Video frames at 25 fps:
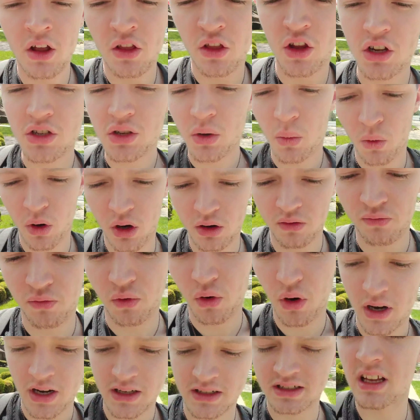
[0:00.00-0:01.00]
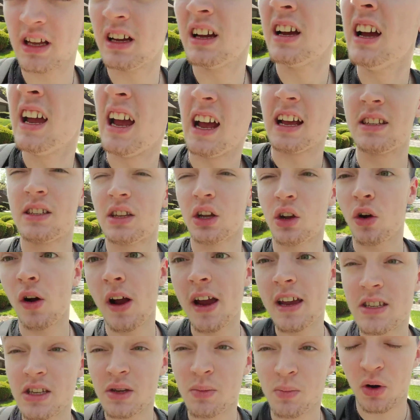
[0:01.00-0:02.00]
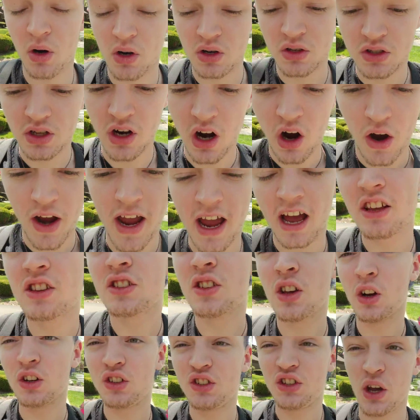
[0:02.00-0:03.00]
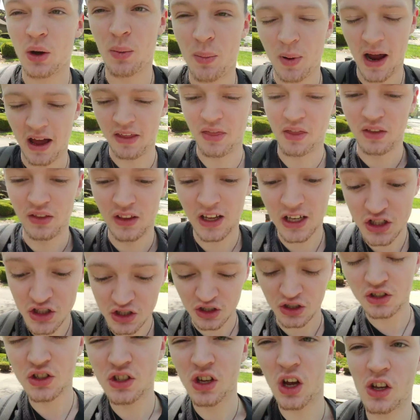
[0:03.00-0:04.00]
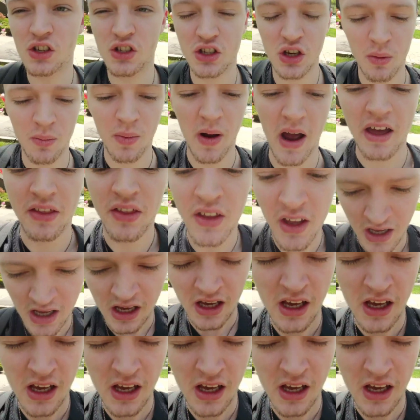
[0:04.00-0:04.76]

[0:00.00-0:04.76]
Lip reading: There's a word for it. It's the crazy person. Oh yeah, sociopath. Unless you're a sociopath,